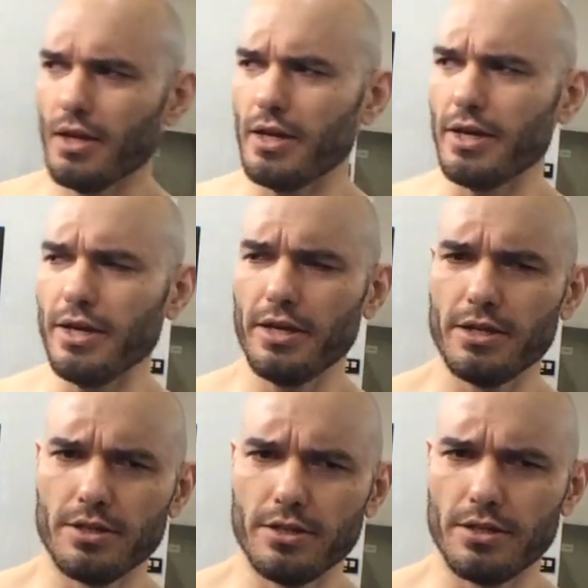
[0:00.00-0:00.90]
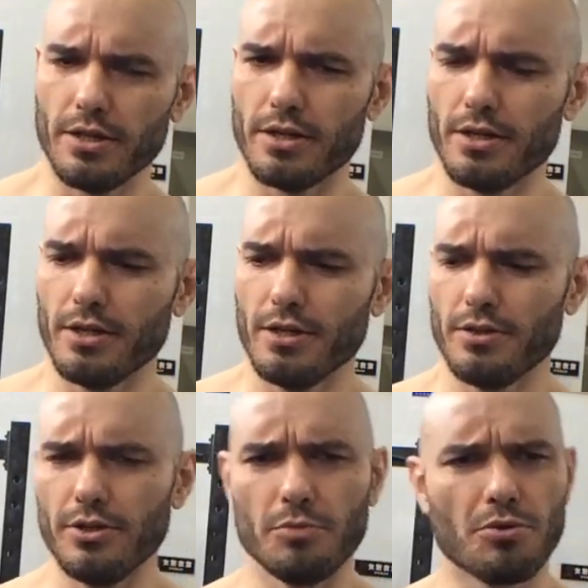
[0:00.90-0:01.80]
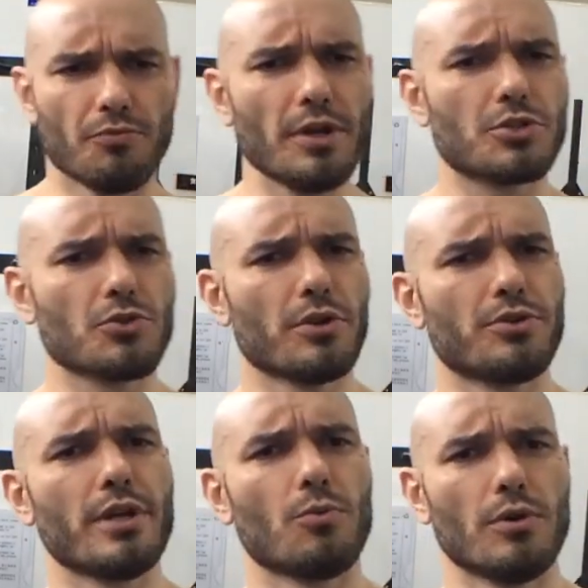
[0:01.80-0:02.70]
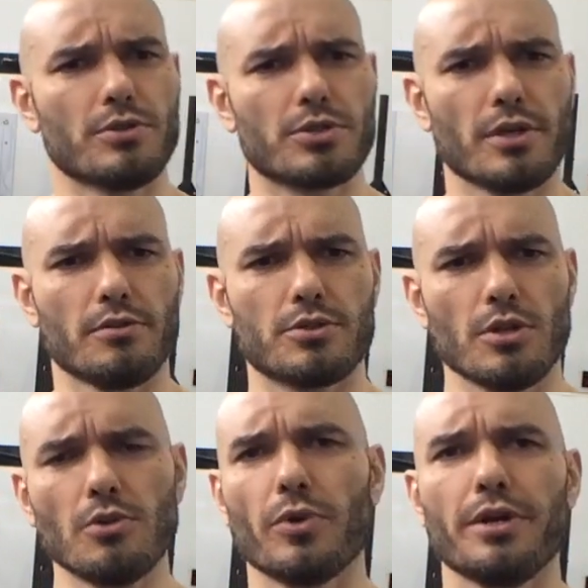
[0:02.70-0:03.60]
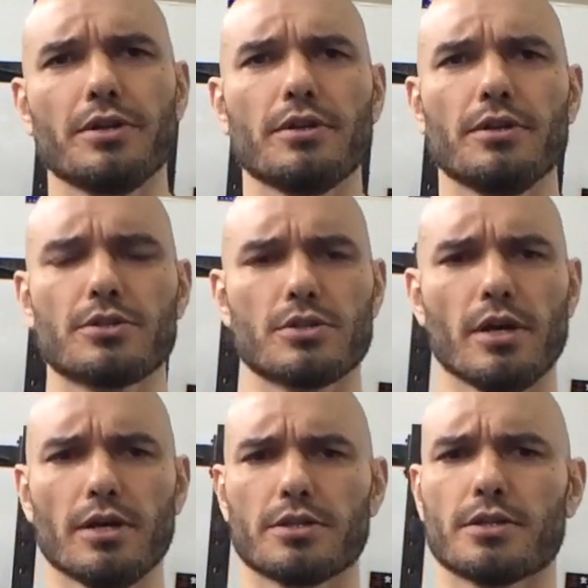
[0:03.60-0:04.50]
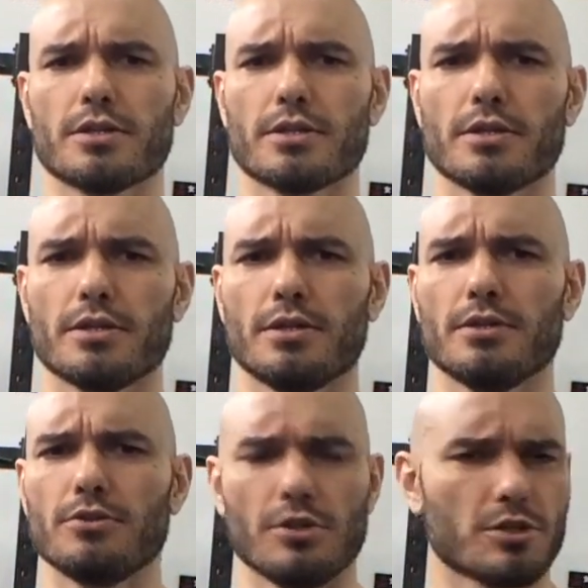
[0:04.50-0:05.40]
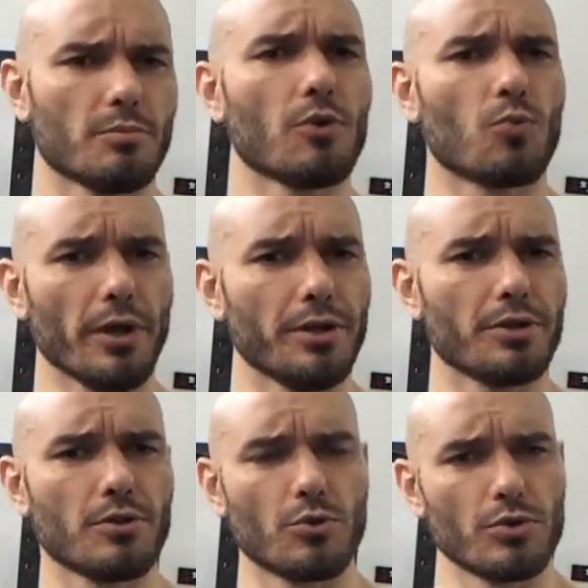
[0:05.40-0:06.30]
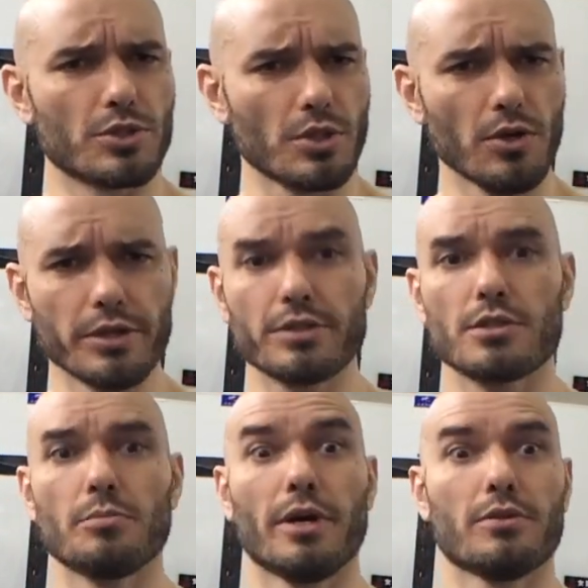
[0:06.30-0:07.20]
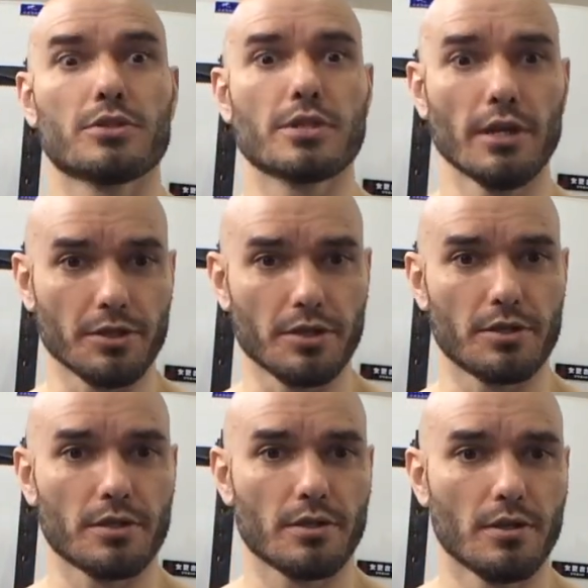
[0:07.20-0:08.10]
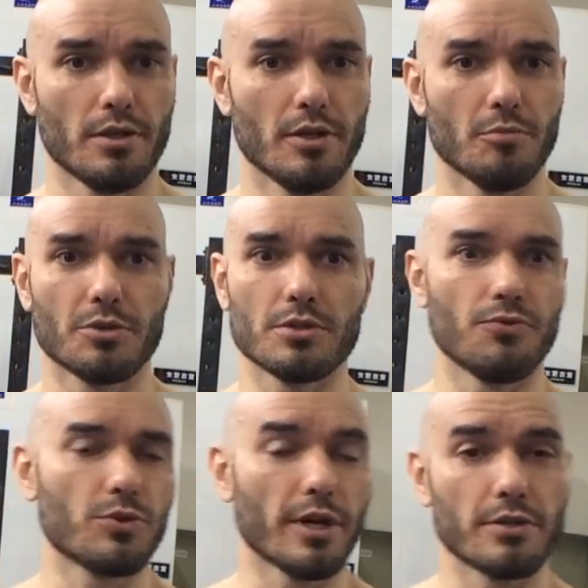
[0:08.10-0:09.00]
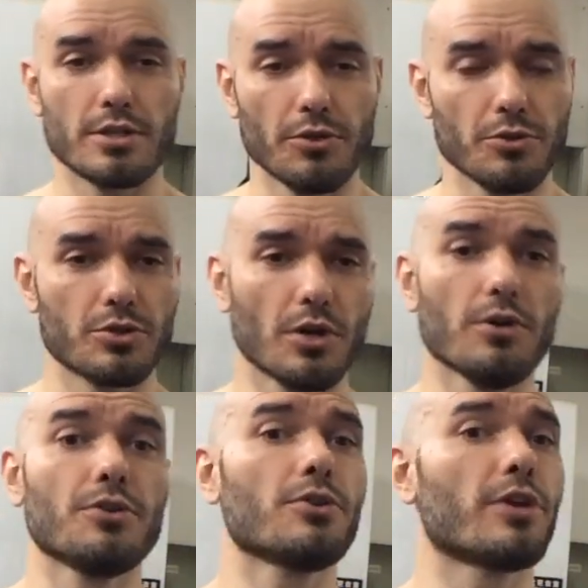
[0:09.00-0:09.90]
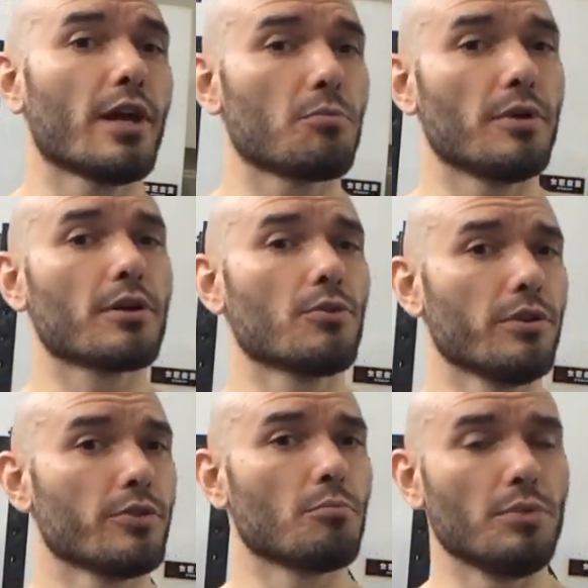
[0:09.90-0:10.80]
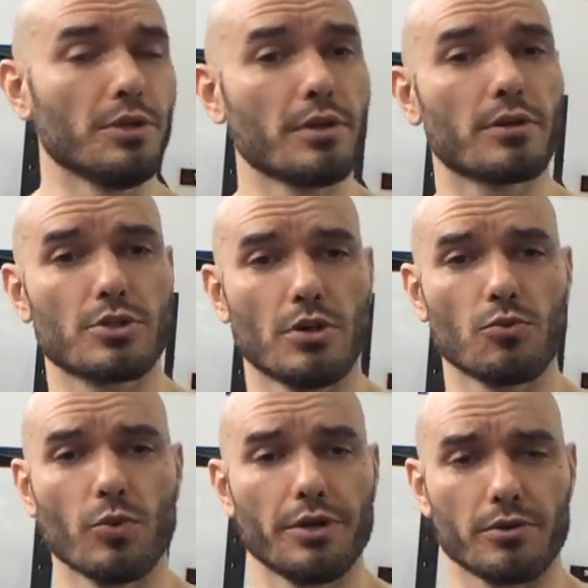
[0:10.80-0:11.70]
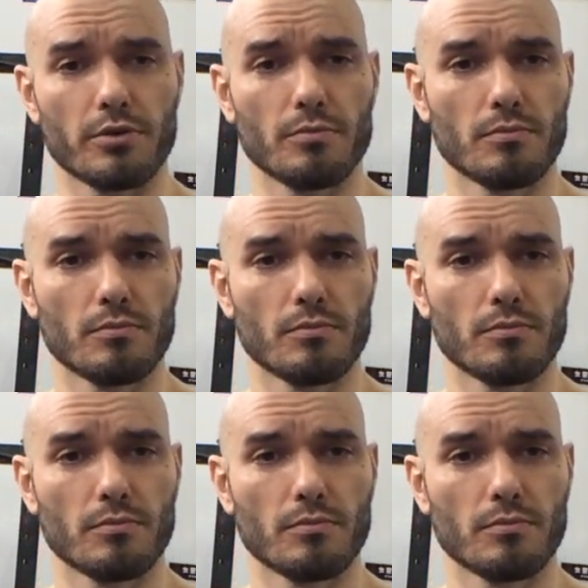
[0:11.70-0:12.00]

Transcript: and the professor on day one said, songwriting is not just about writing a good song, it's about selling it. Because if you can't sell your song, you can't make a living being a songwriter.